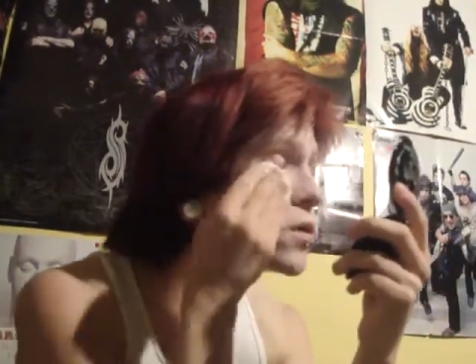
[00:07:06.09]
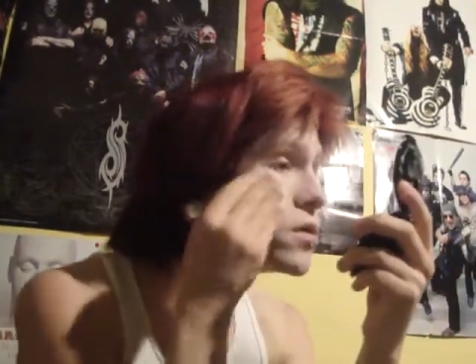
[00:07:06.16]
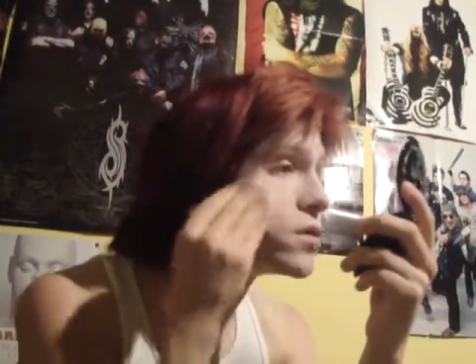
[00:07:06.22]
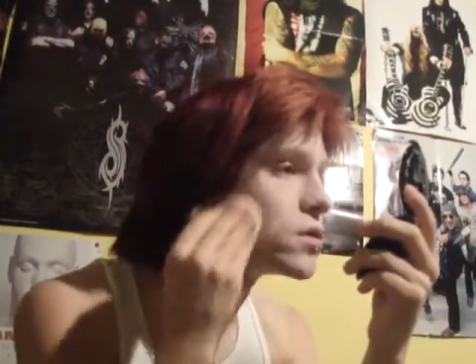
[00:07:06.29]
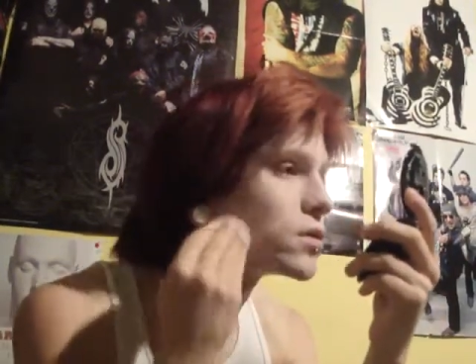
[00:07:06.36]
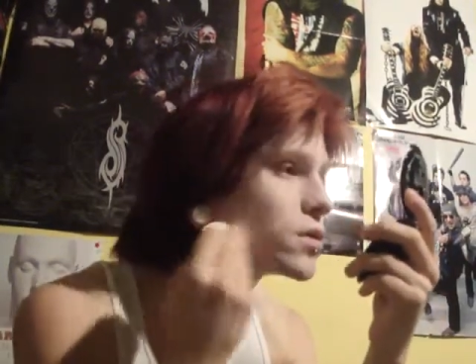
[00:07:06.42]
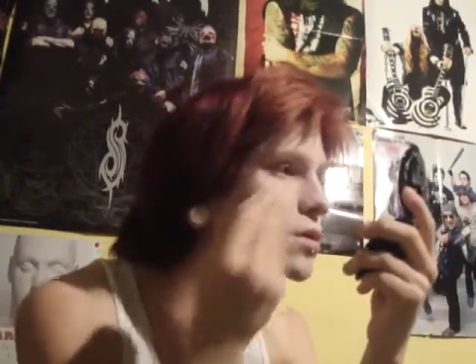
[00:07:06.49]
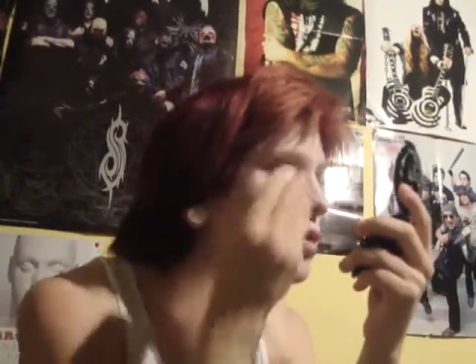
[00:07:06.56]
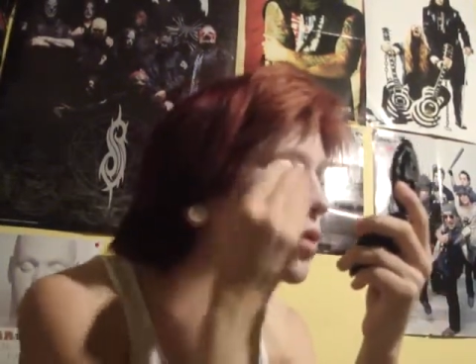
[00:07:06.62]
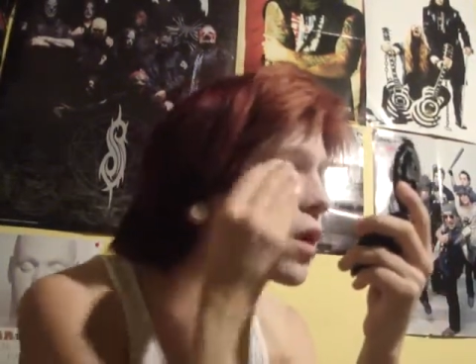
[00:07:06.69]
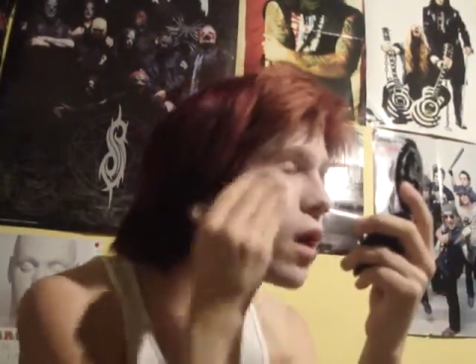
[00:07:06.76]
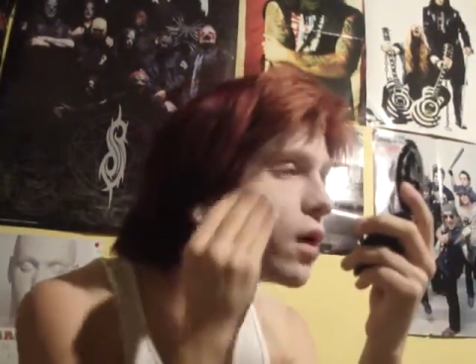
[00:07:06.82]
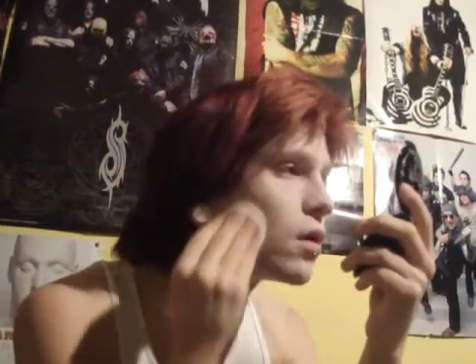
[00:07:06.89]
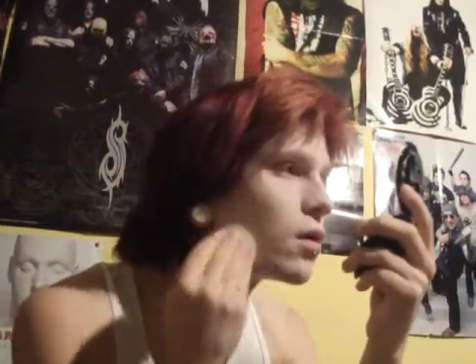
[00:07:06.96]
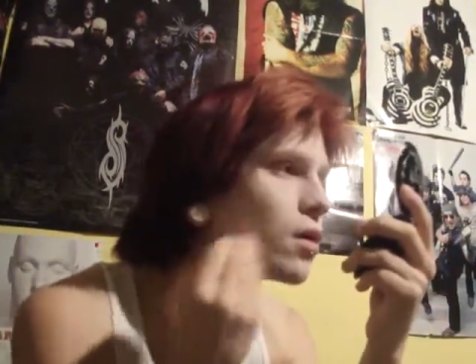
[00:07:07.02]
just
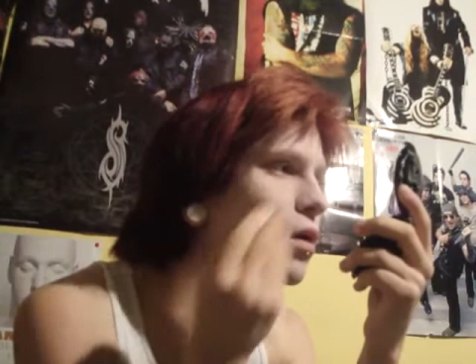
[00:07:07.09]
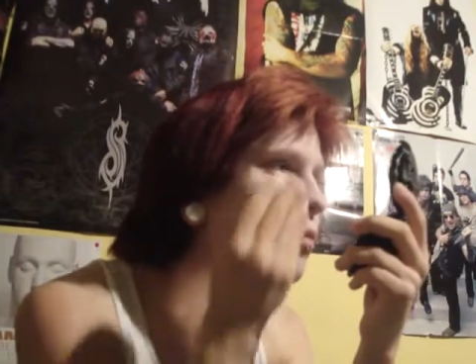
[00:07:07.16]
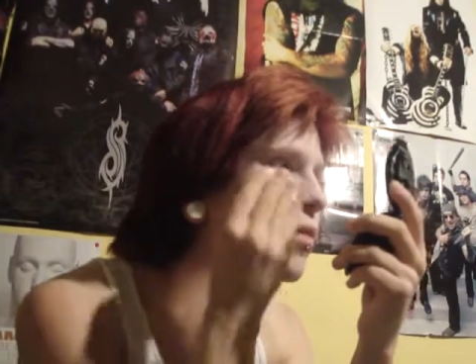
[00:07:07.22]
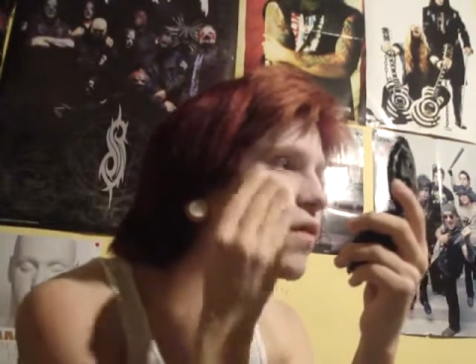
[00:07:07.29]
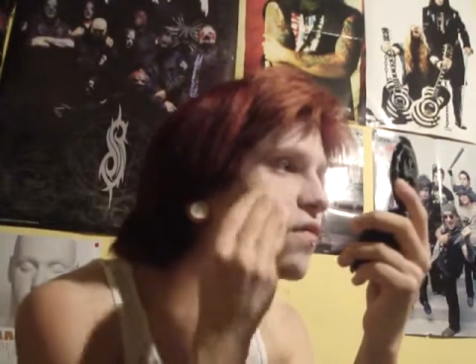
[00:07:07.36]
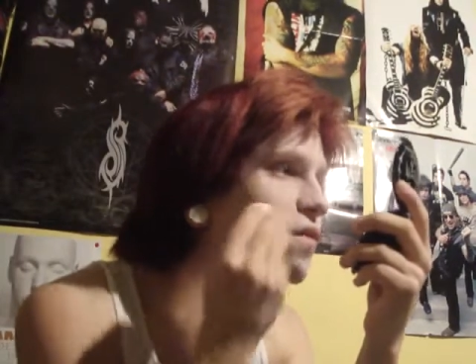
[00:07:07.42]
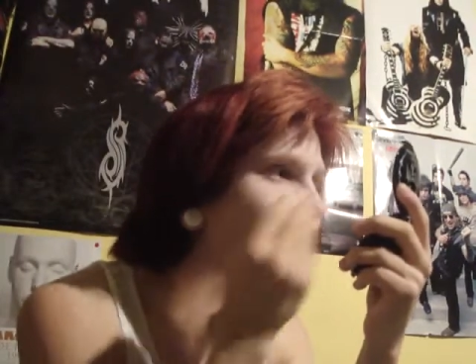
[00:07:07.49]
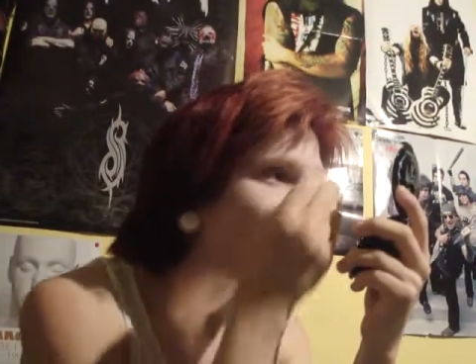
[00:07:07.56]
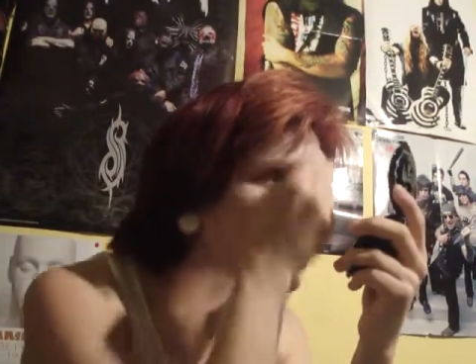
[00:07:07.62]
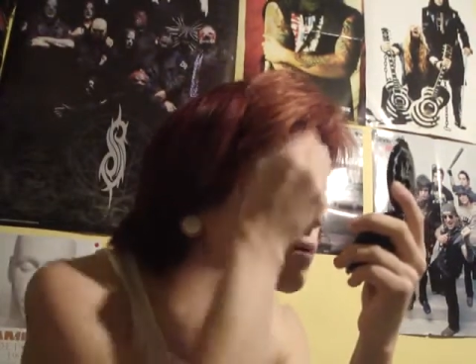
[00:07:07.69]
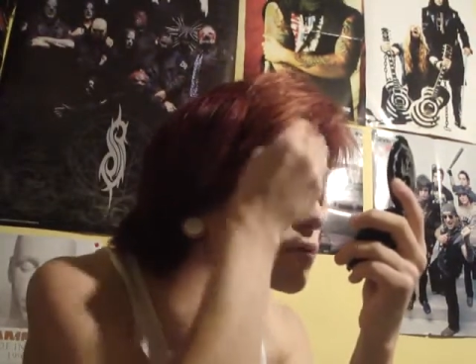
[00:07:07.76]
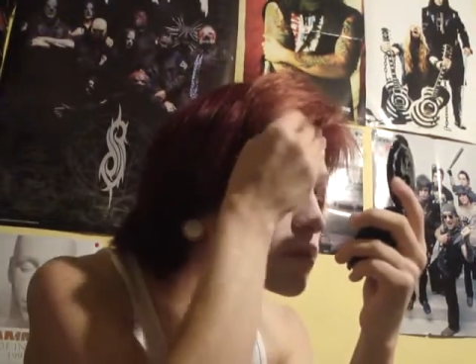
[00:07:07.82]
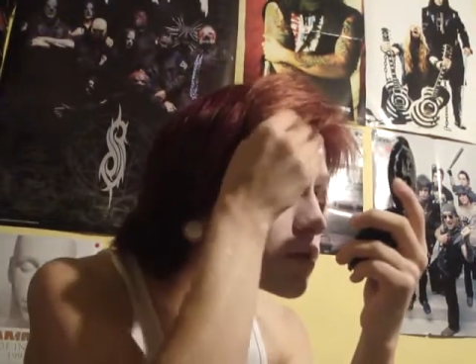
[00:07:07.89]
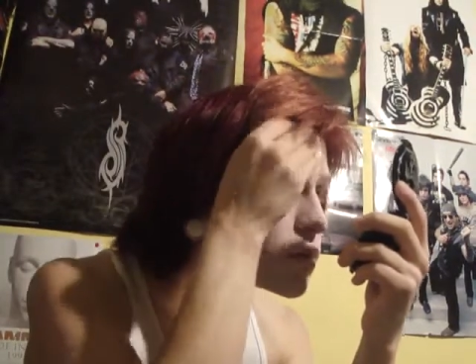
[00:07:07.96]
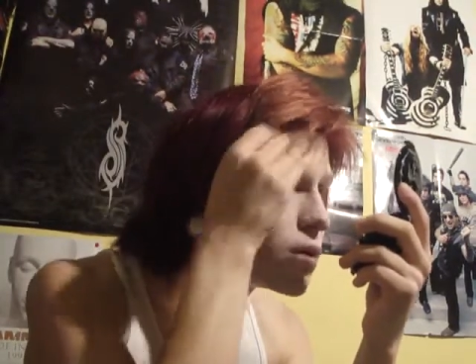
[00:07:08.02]
slide it around my
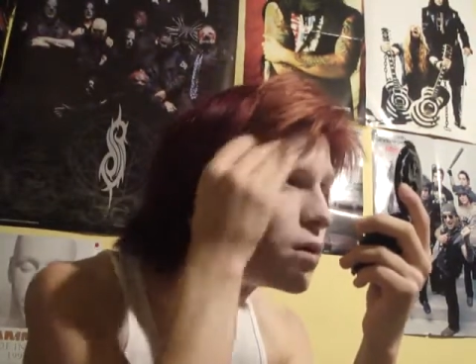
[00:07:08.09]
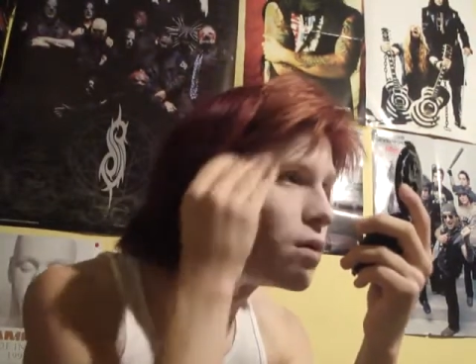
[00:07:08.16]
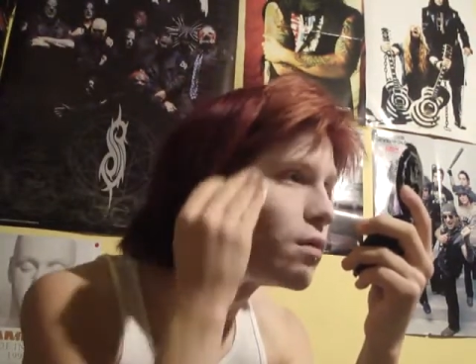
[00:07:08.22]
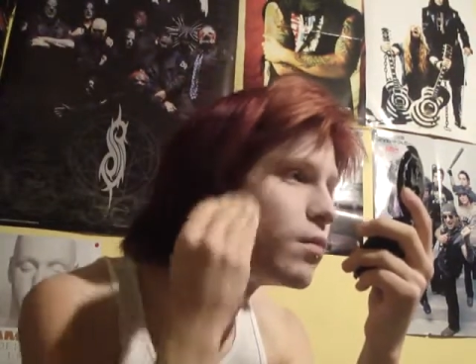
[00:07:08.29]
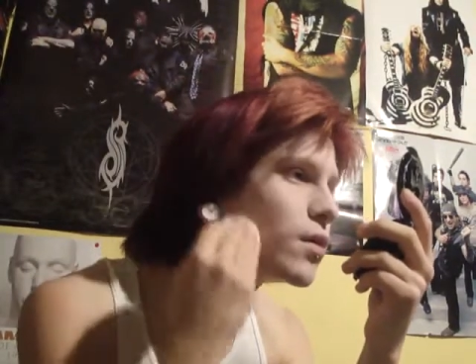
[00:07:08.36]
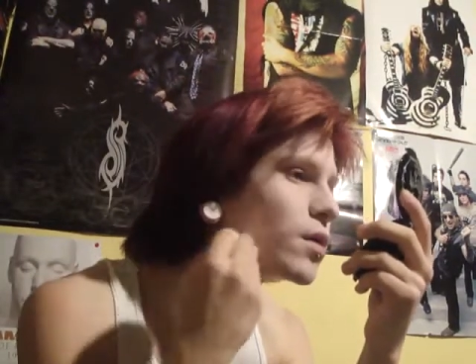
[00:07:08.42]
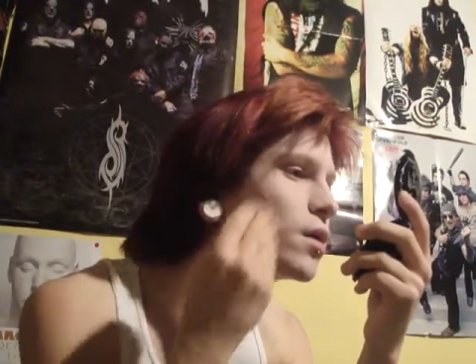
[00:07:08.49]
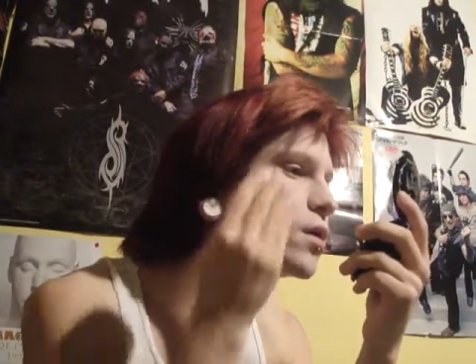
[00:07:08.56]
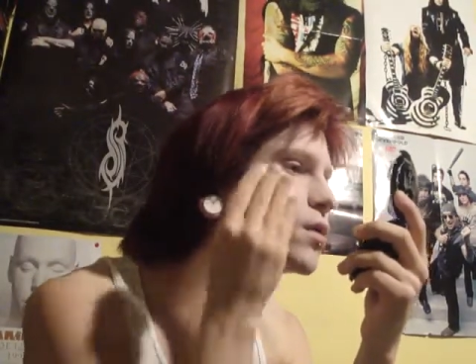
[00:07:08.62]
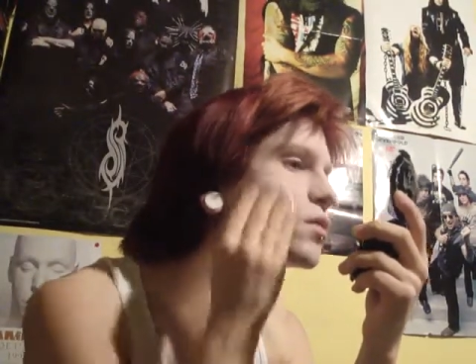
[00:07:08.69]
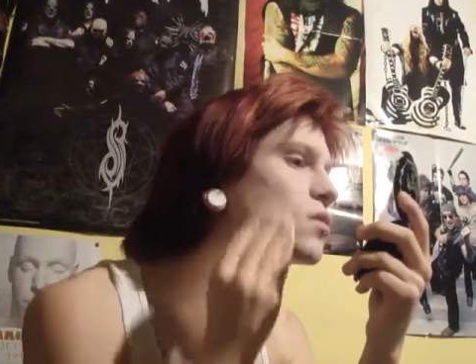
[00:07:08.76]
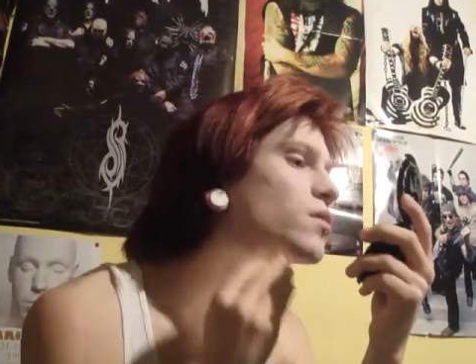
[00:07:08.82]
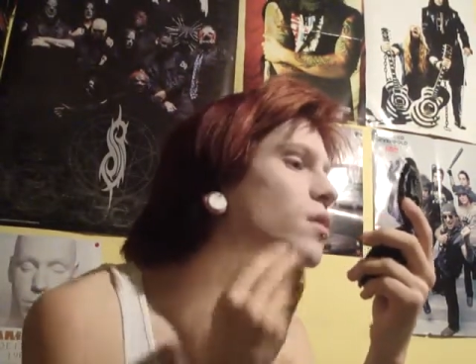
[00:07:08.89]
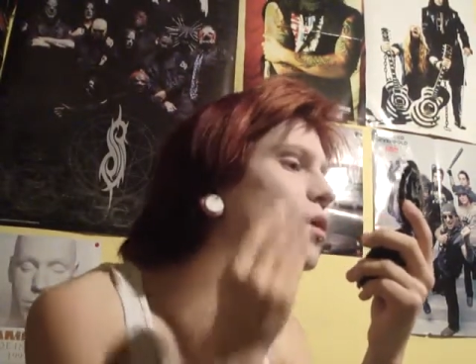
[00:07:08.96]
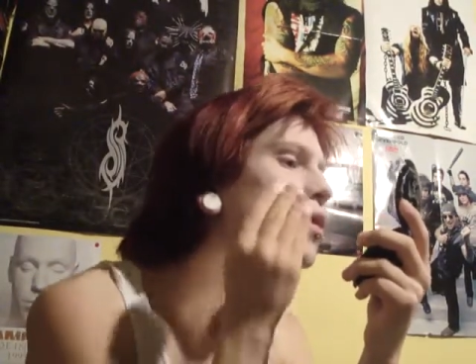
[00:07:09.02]
face because